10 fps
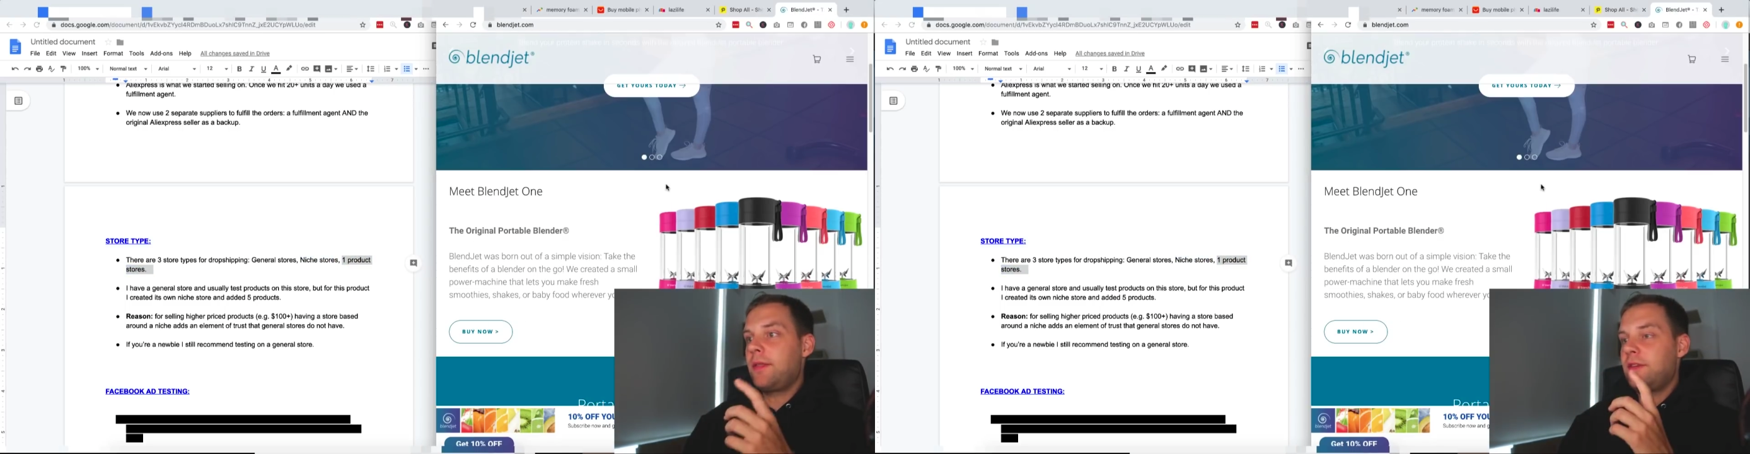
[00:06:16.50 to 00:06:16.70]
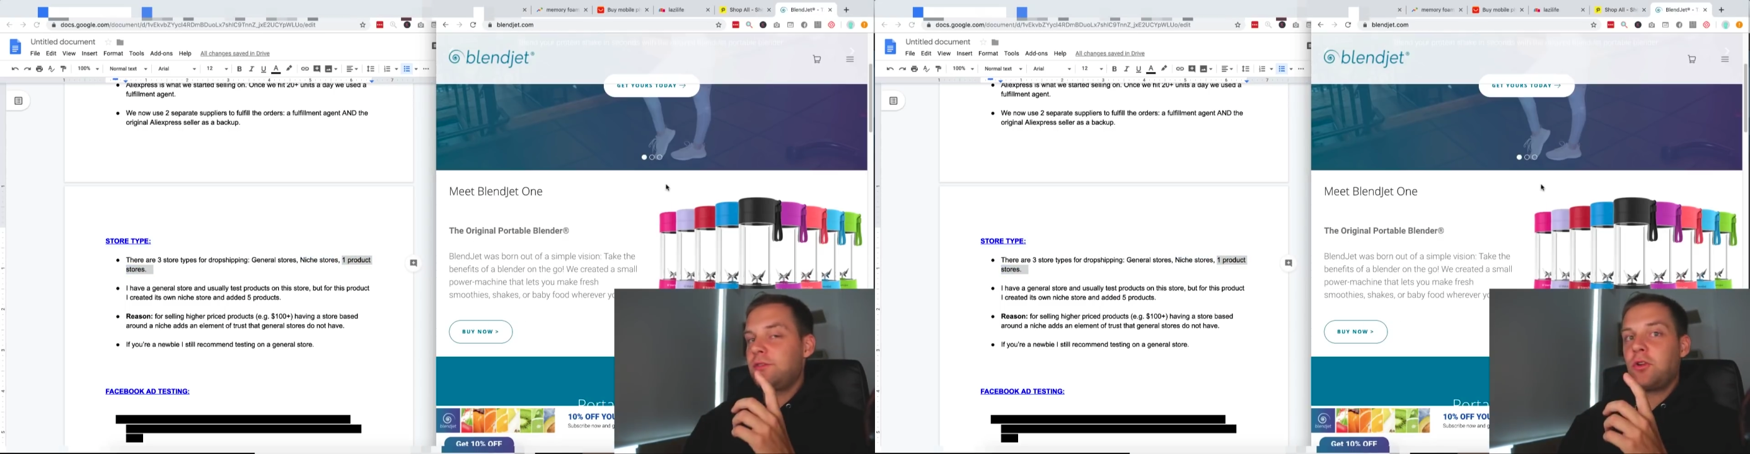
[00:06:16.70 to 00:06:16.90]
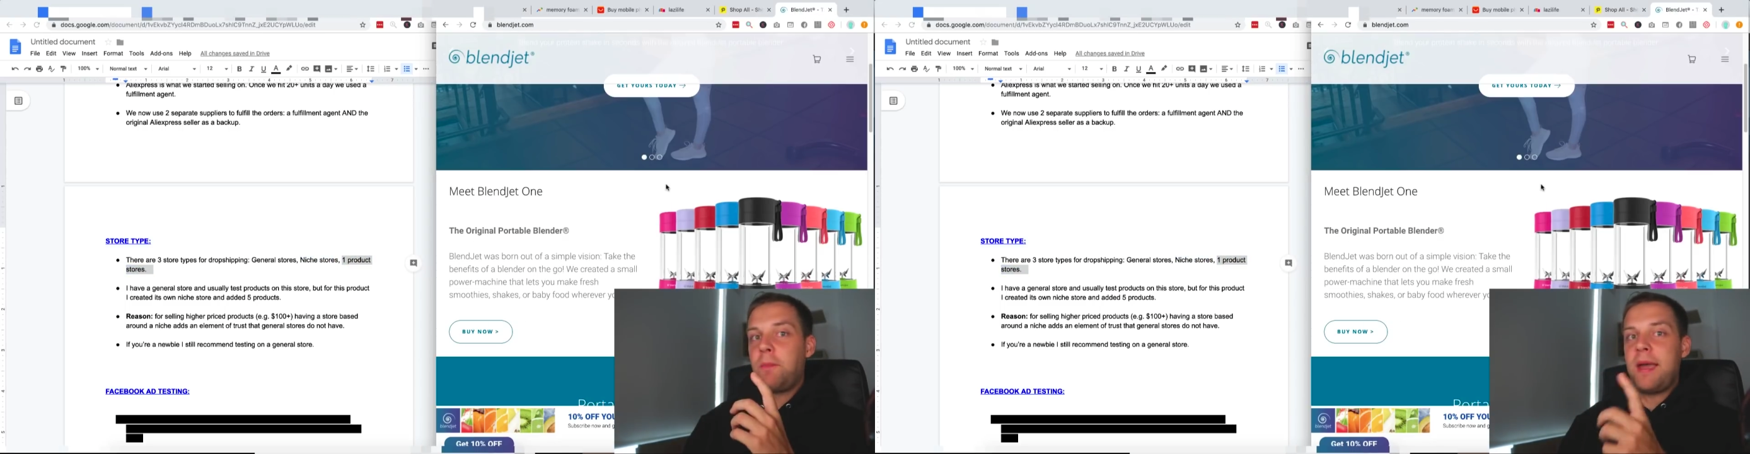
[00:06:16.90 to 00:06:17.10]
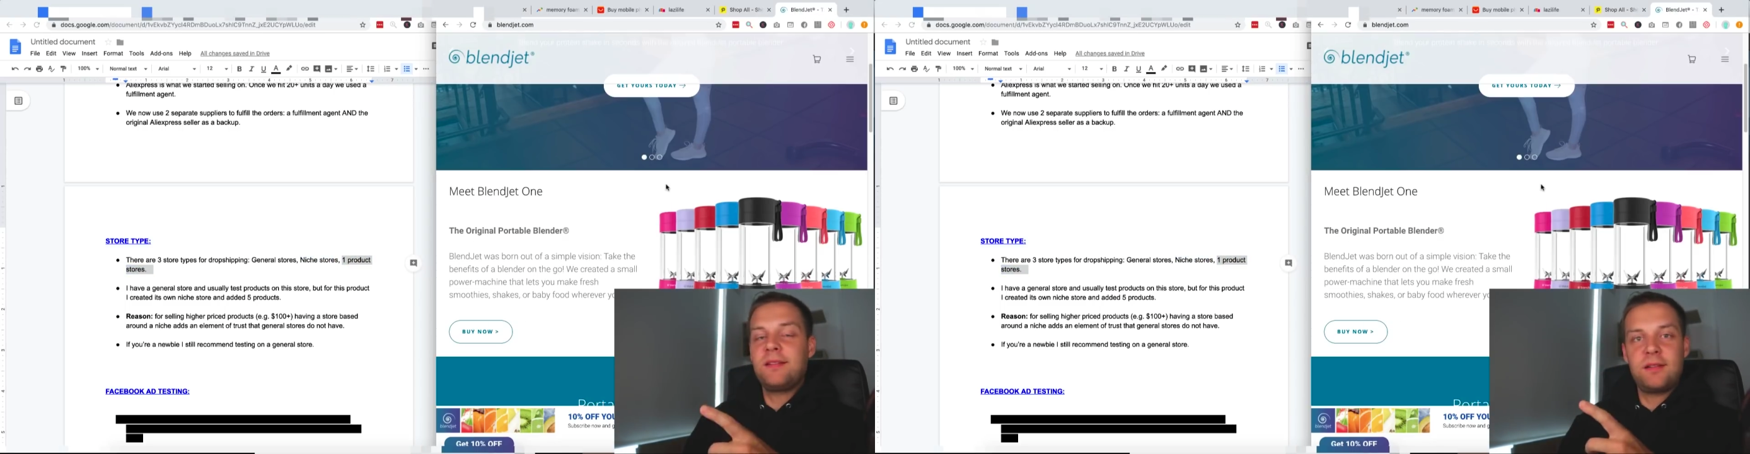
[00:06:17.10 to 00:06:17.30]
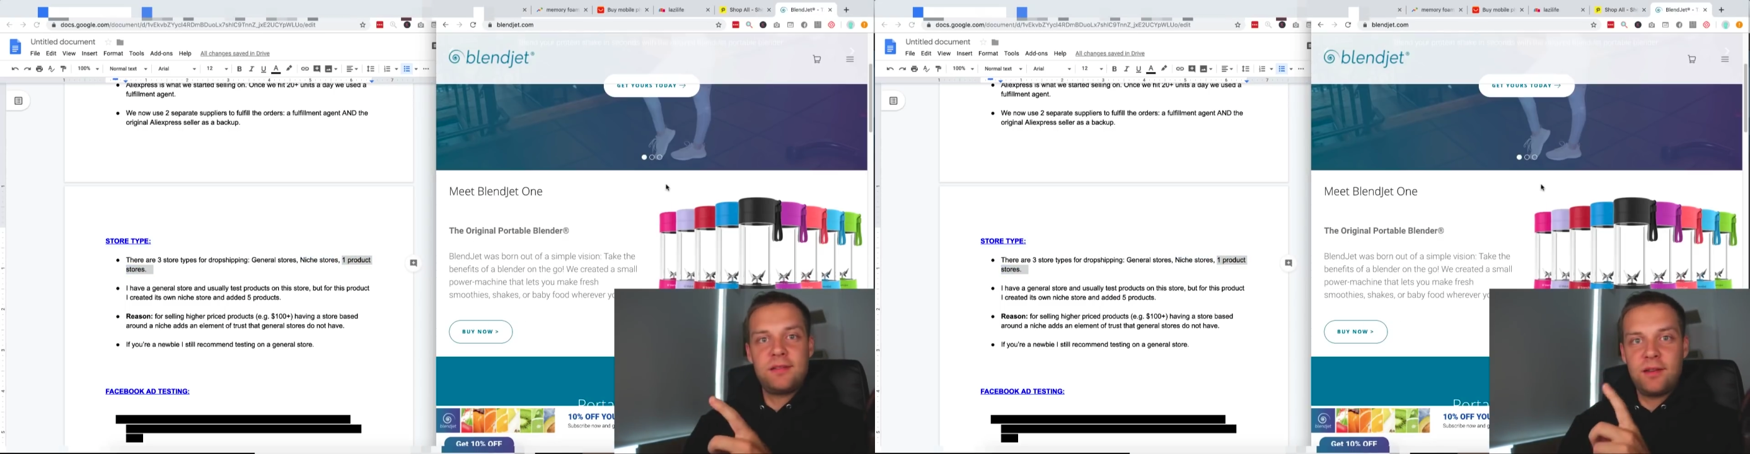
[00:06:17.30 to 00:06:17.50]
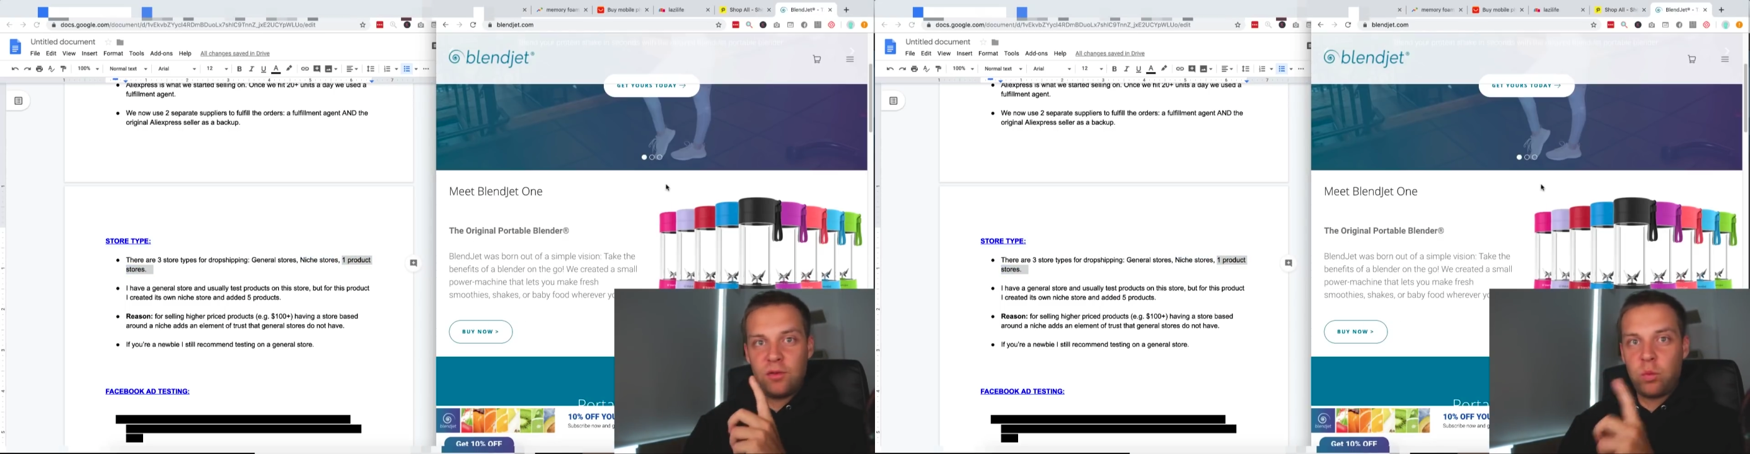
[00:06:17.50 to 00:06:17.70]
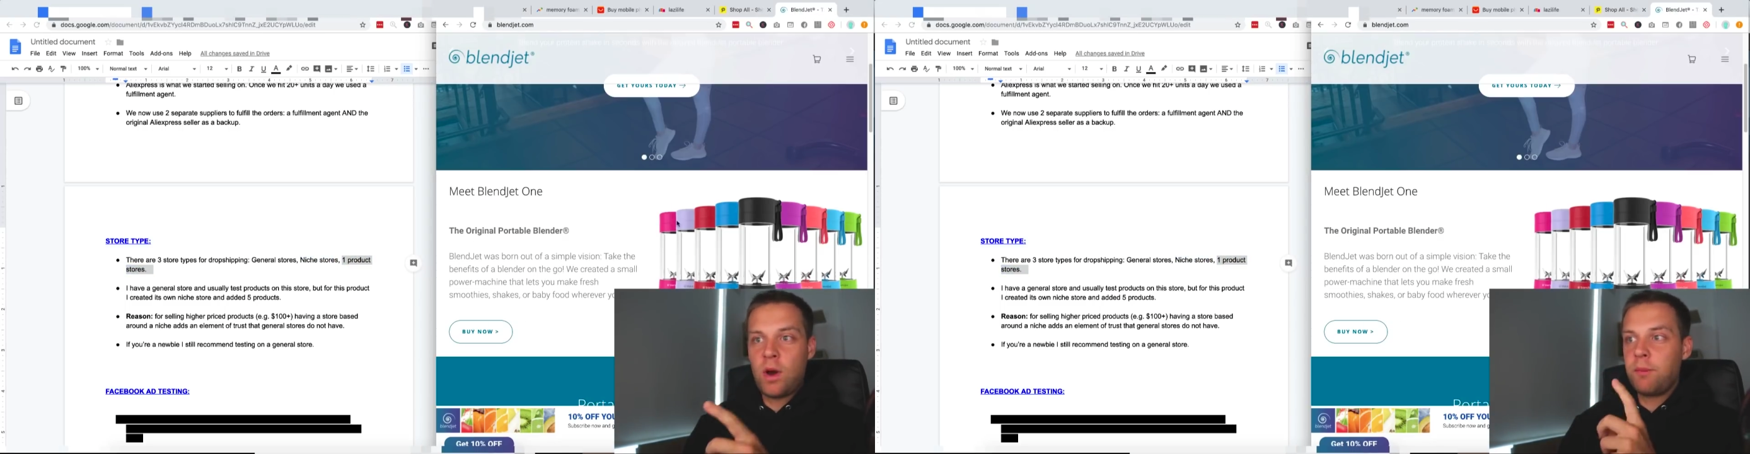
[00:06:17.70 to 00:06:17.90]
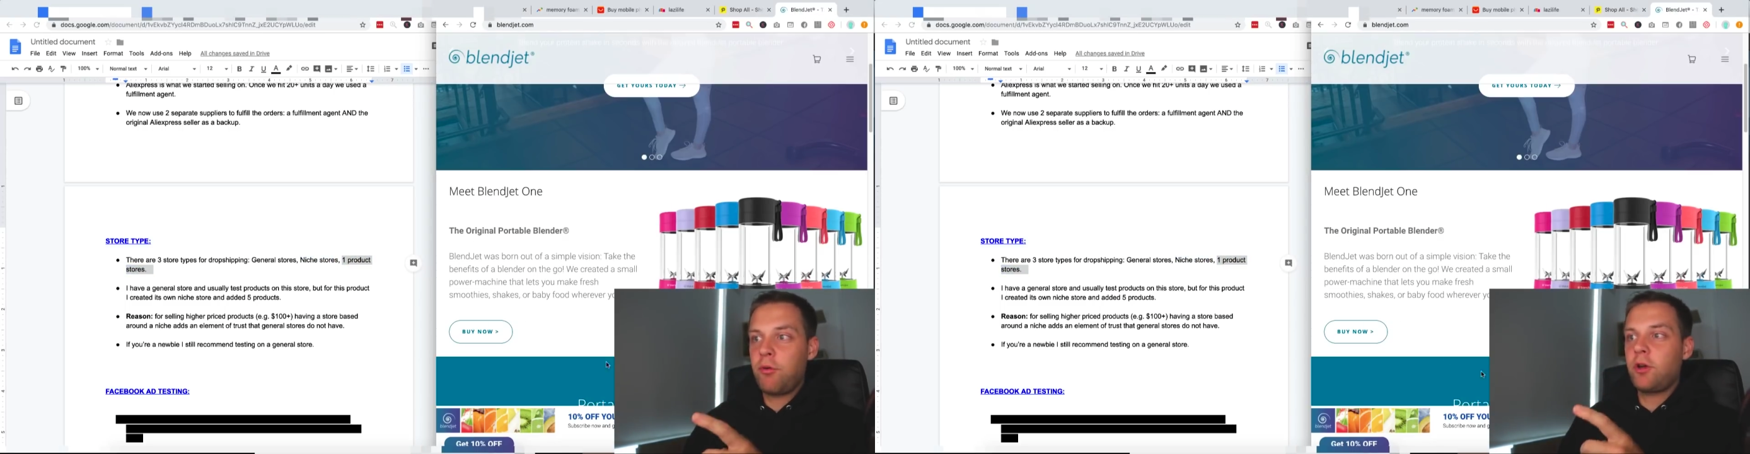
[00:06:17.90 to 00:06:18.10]
the store basically sells
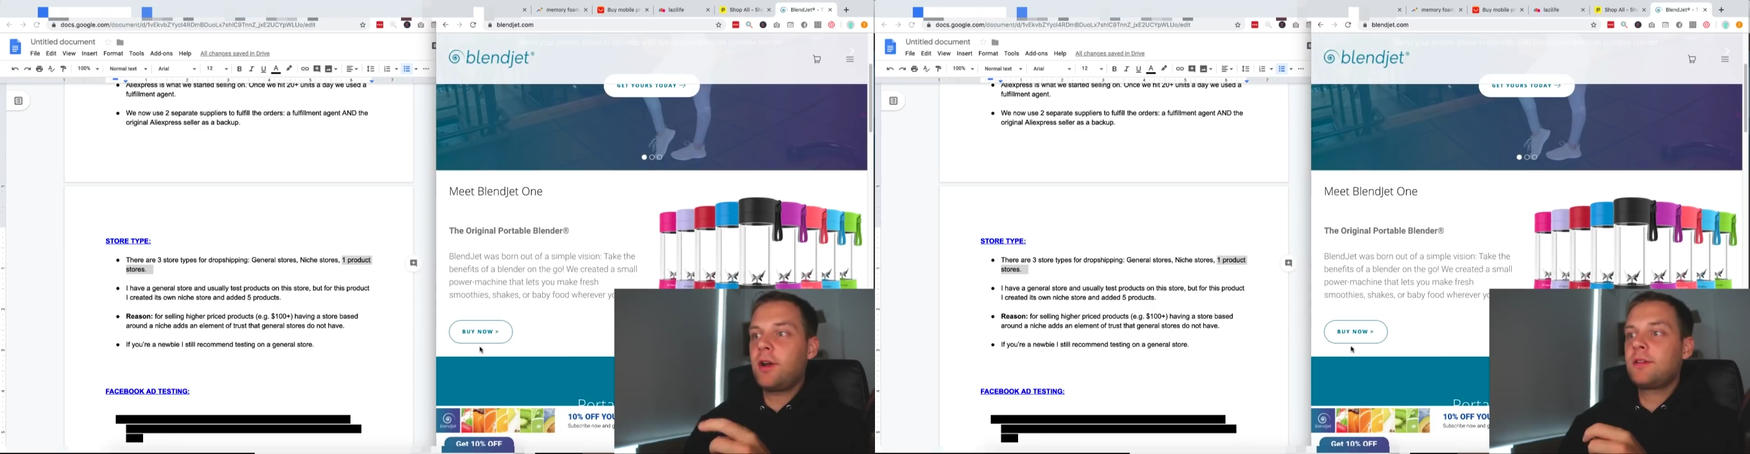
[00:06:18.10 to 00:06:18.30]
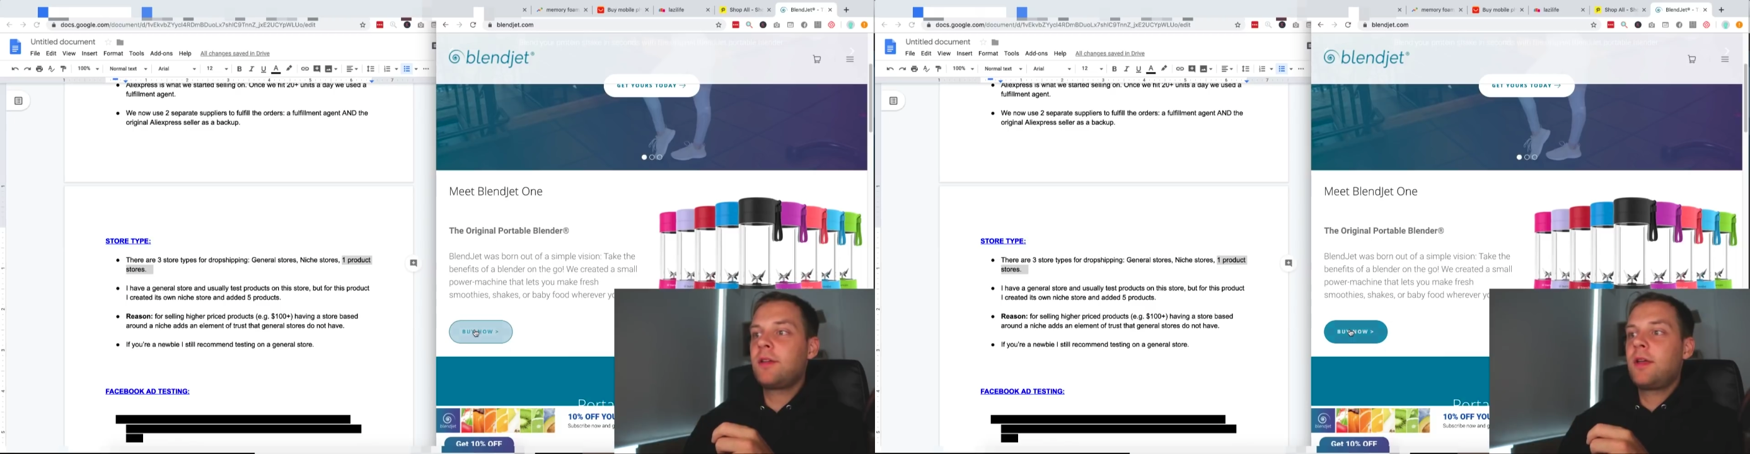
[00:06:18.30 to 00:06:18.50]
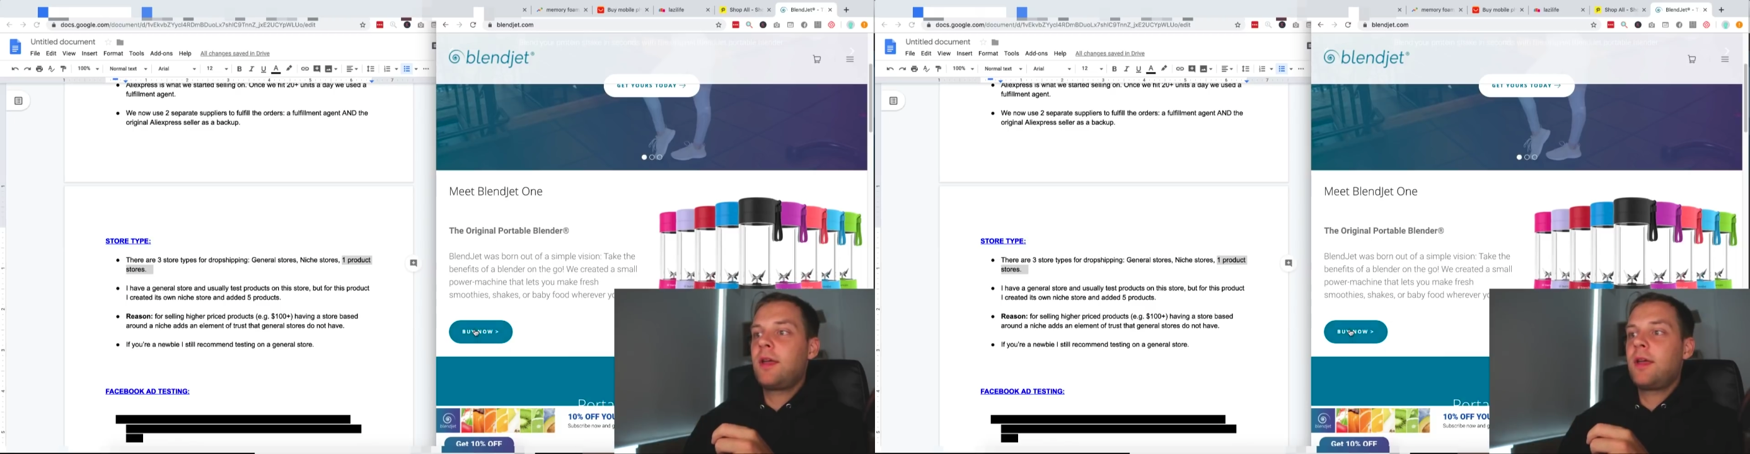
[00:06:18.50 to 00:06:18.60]
one product,